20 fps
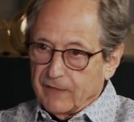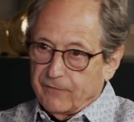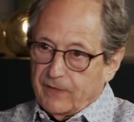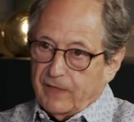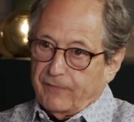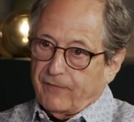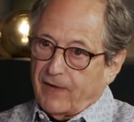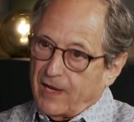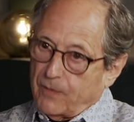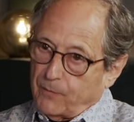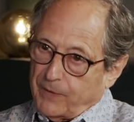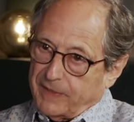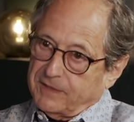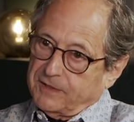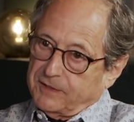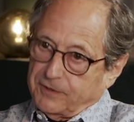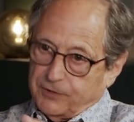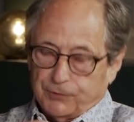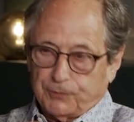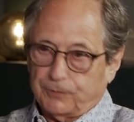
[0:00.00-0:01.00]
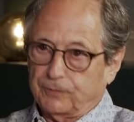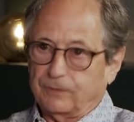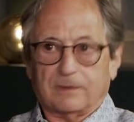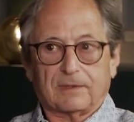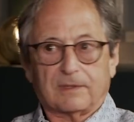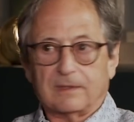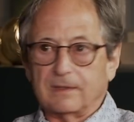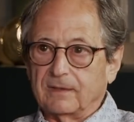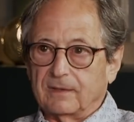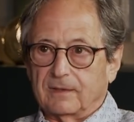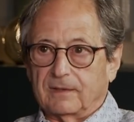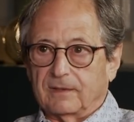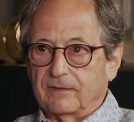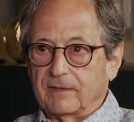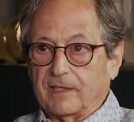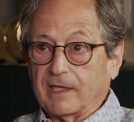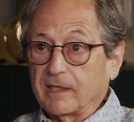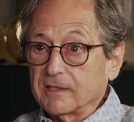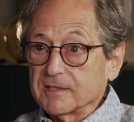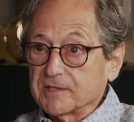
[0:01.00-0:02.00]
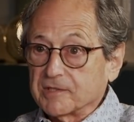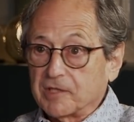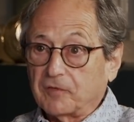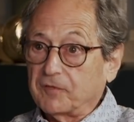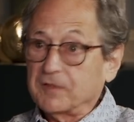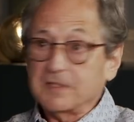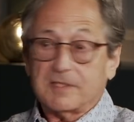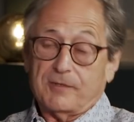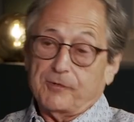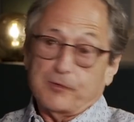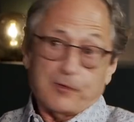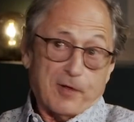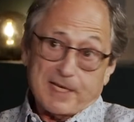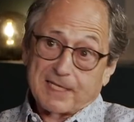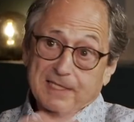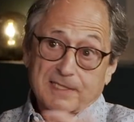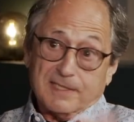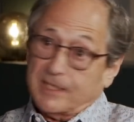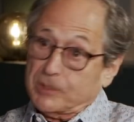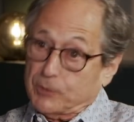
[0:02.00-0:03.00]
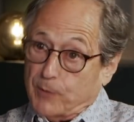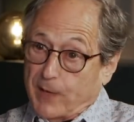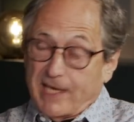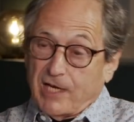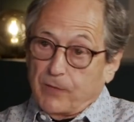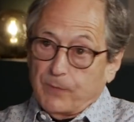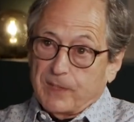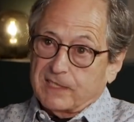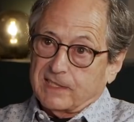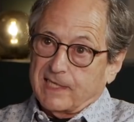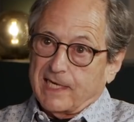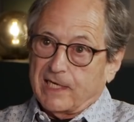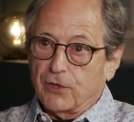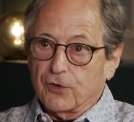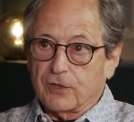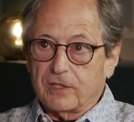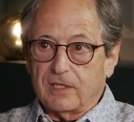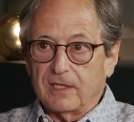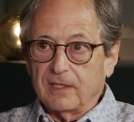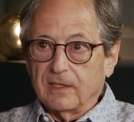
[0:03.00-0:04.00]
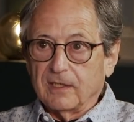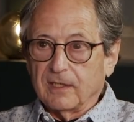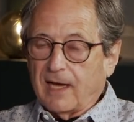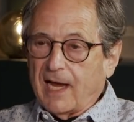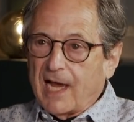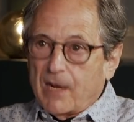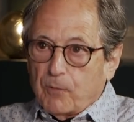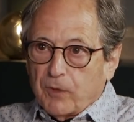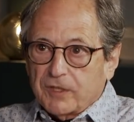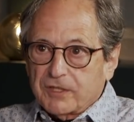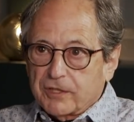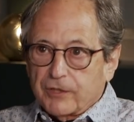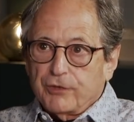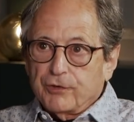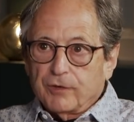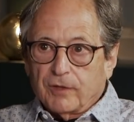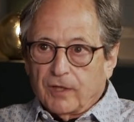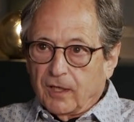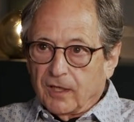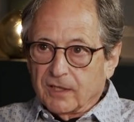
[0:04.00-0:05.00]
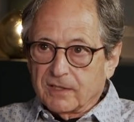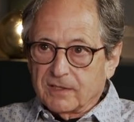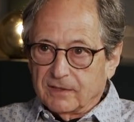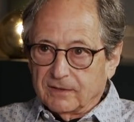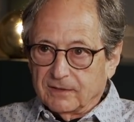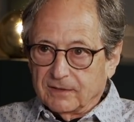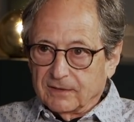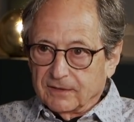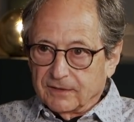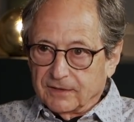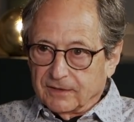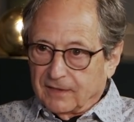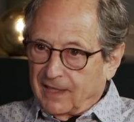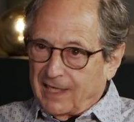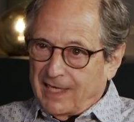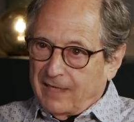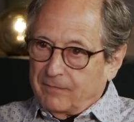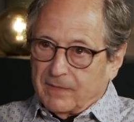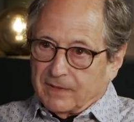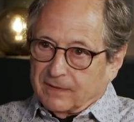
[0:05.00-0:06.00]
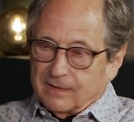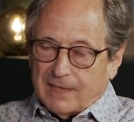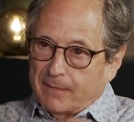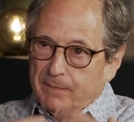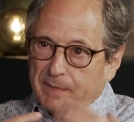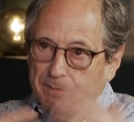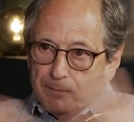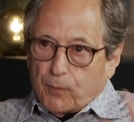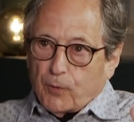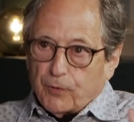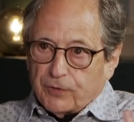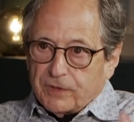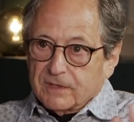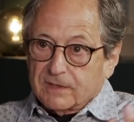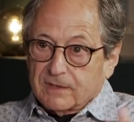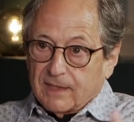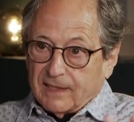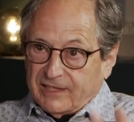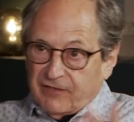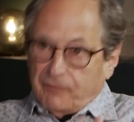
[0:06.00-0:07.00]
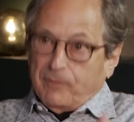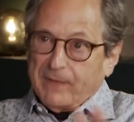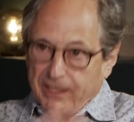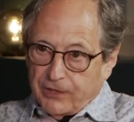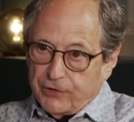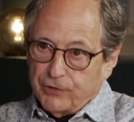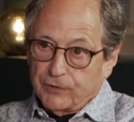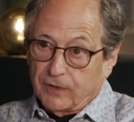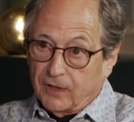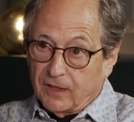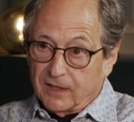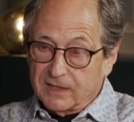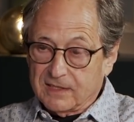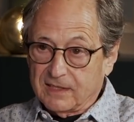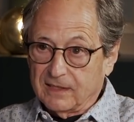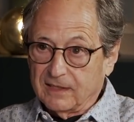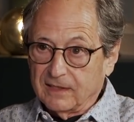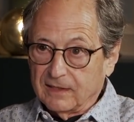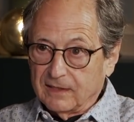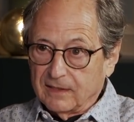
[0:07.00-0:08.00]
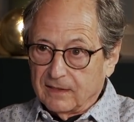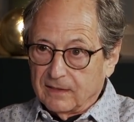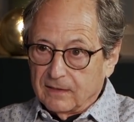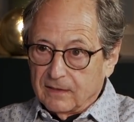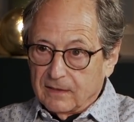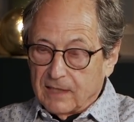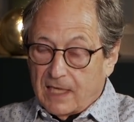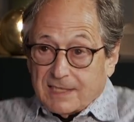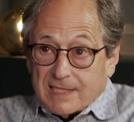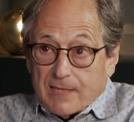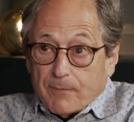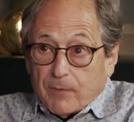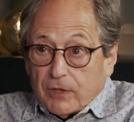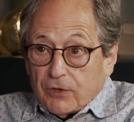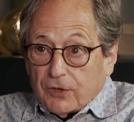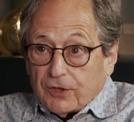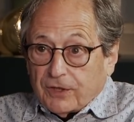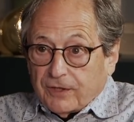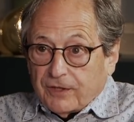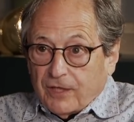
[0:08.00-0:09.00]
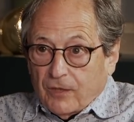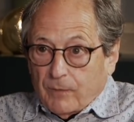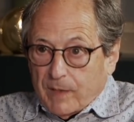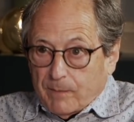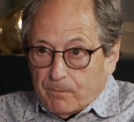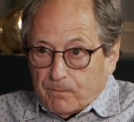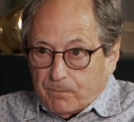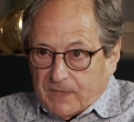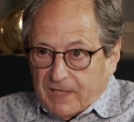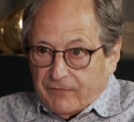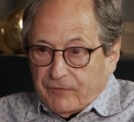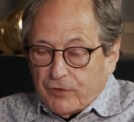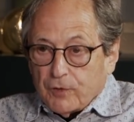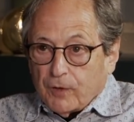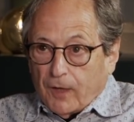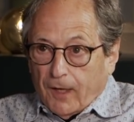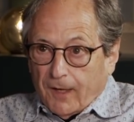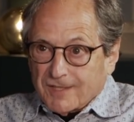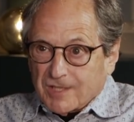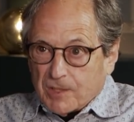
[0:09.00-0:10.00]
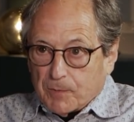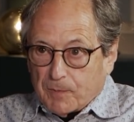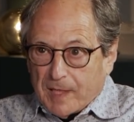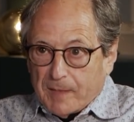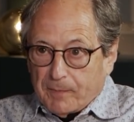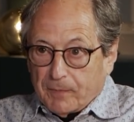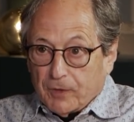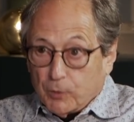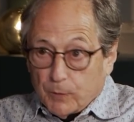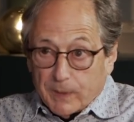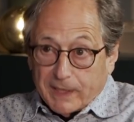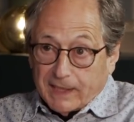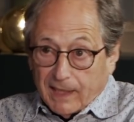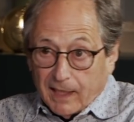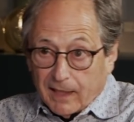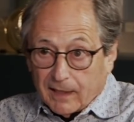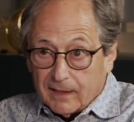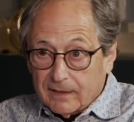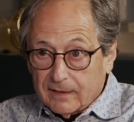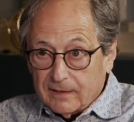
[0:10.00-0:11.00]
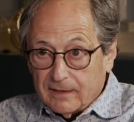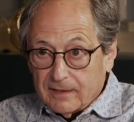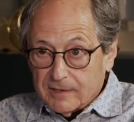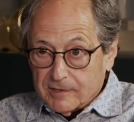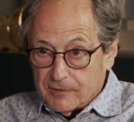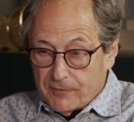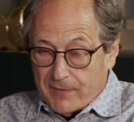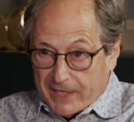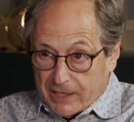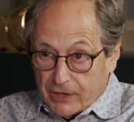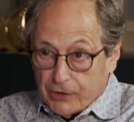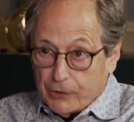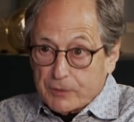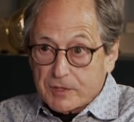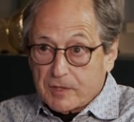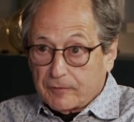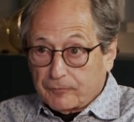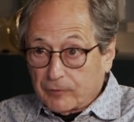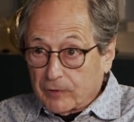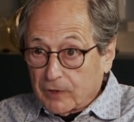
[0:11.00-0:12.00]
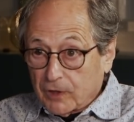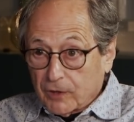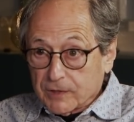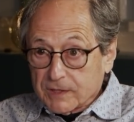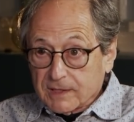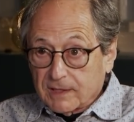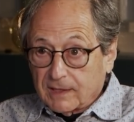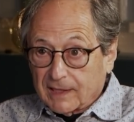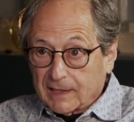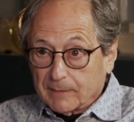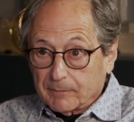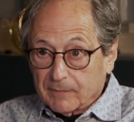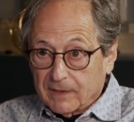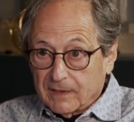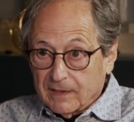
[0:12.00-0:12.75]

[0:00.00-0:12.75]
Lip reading: if I went to the health service in the United States or anywhere saying, look, I want a new heart. I'm important, give me a new heart. They'd say, well, look, we give new hearts to people who are young so they can use it for a long time.